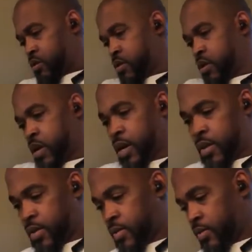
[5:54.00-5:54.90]
All right.
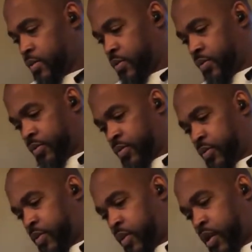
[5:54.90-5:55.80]

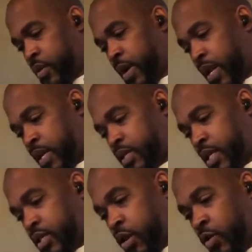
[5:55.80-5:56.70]
Anybody else
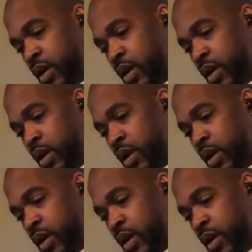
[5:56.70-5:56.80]
that's on